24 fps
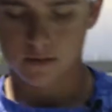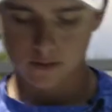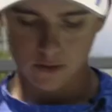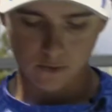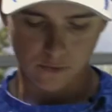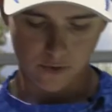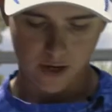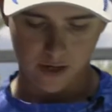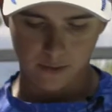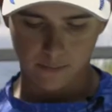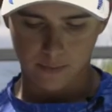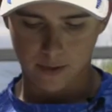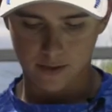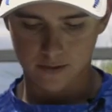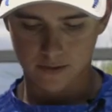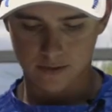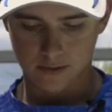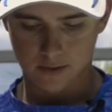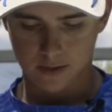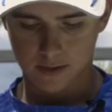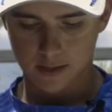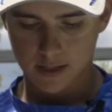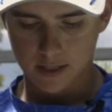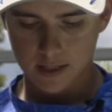crankbaits
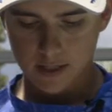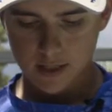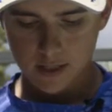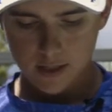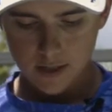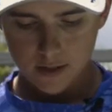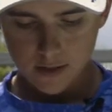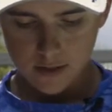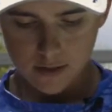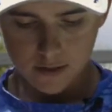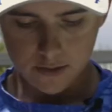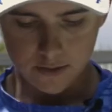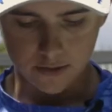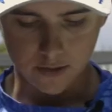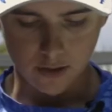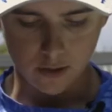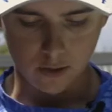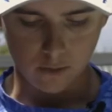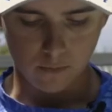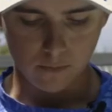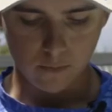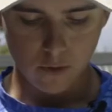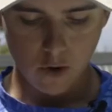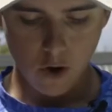on.
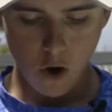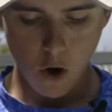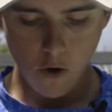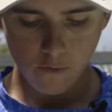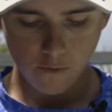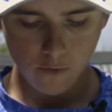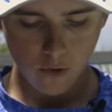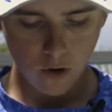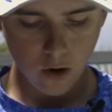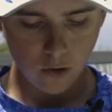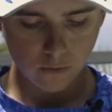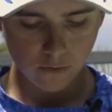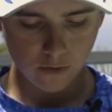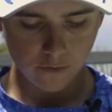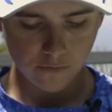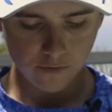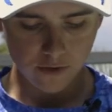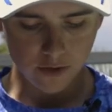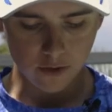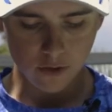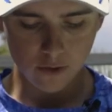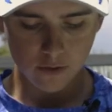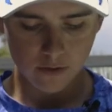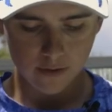So overall
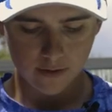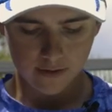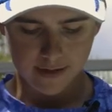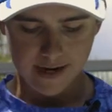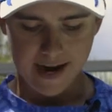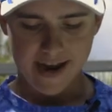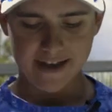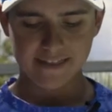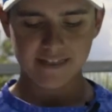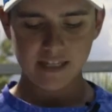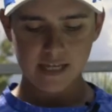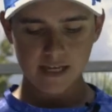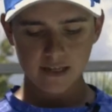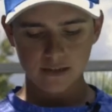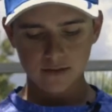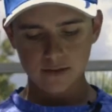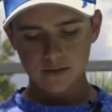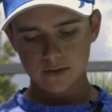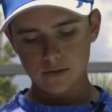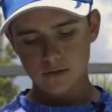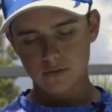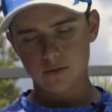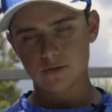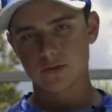review, I think
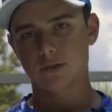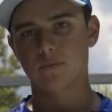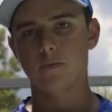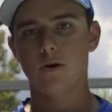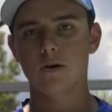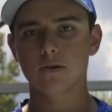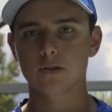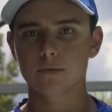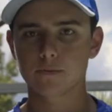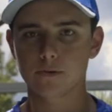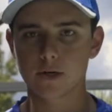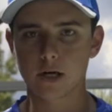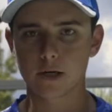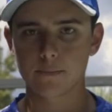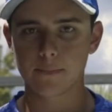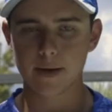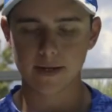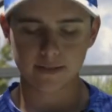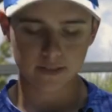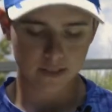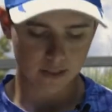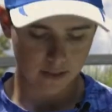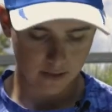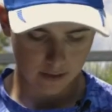these are some awesome
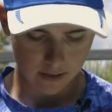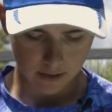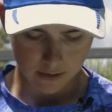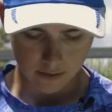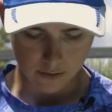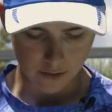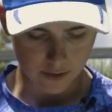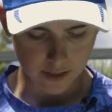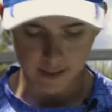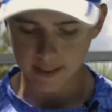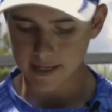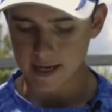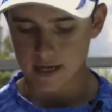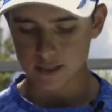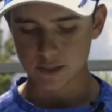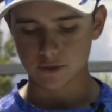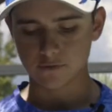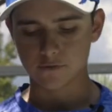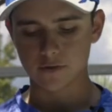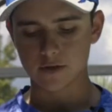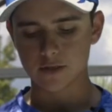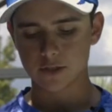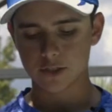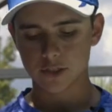crankbaits. They're gonna catch
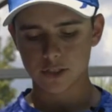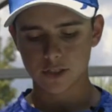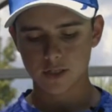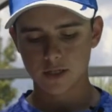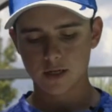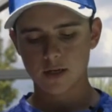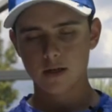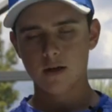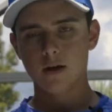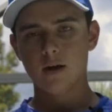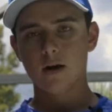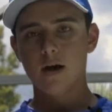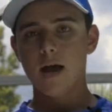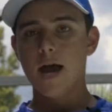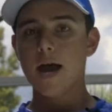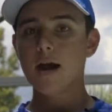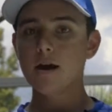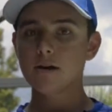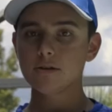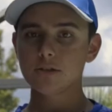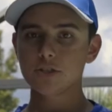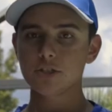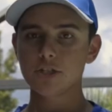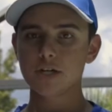fish.
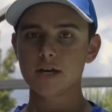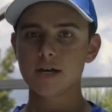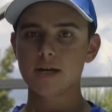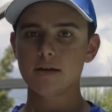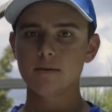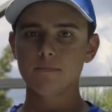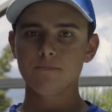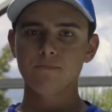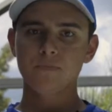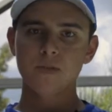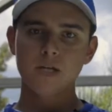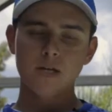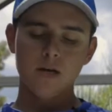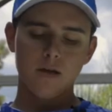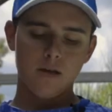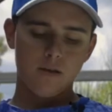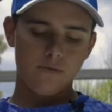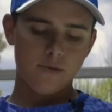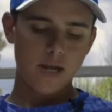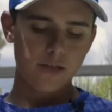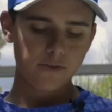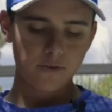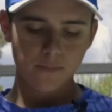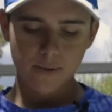Harris chain,
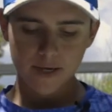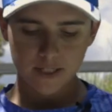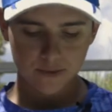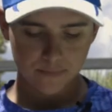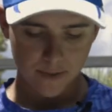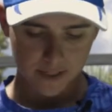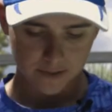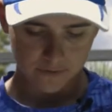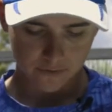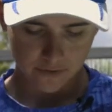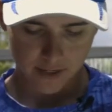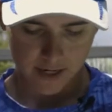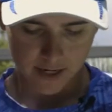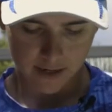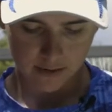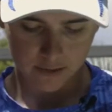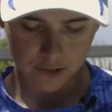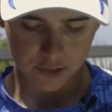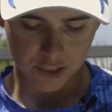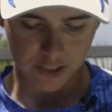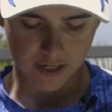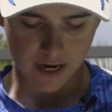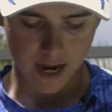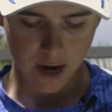not the best baits for the
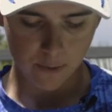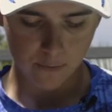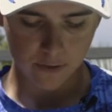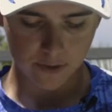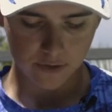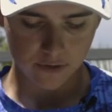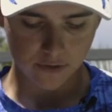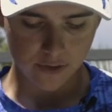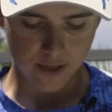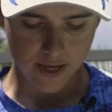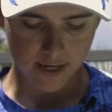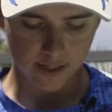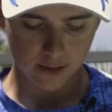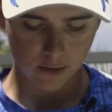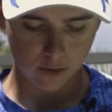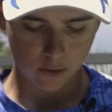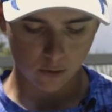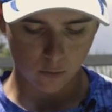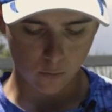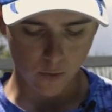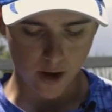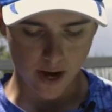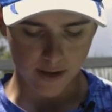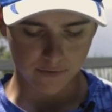Harris chain, I would think,
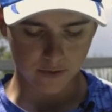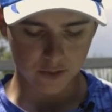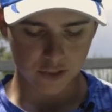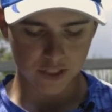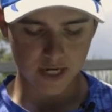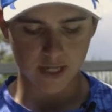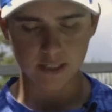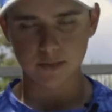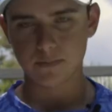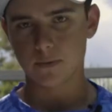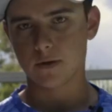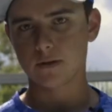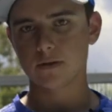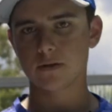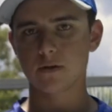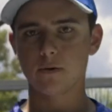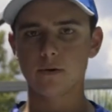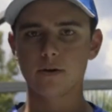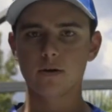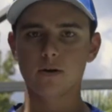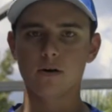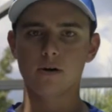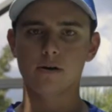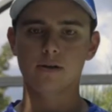when the shad spawn's
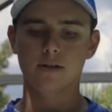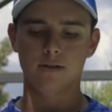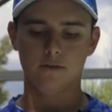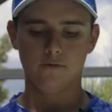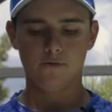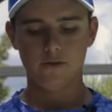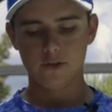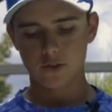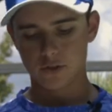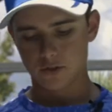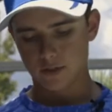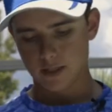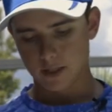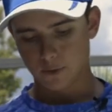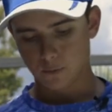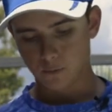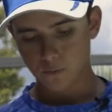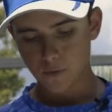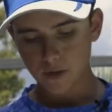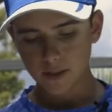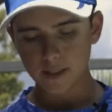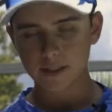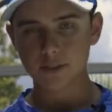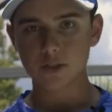going on and the fish are like
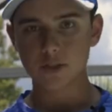really